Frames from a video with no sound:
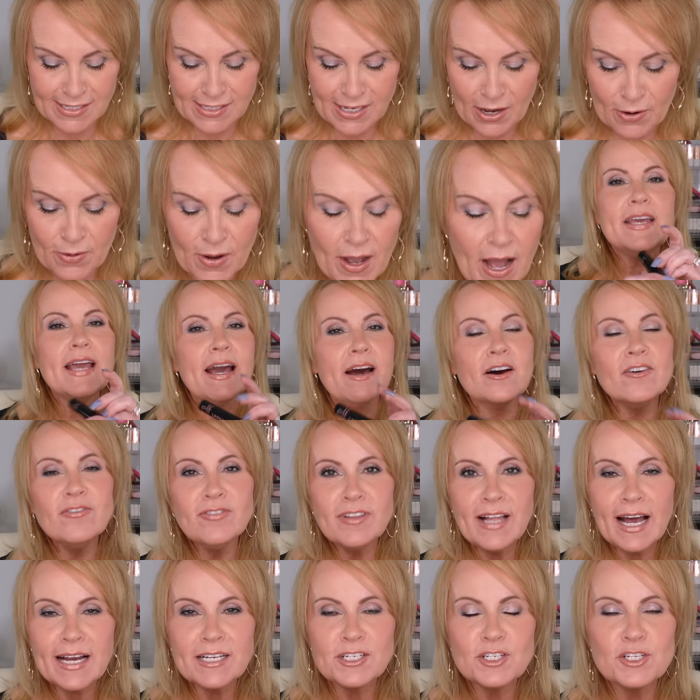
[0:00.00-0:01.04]
So the
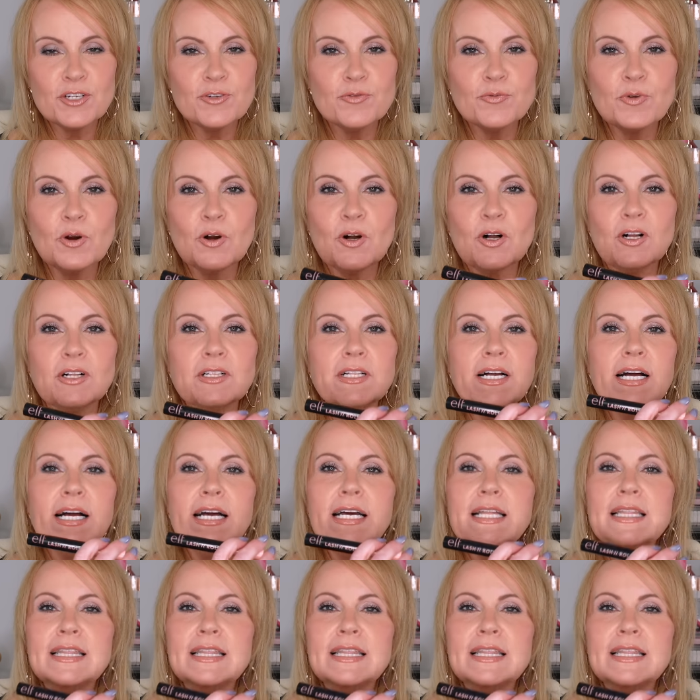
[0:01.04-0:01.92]
e.l.f. Lash and Roll,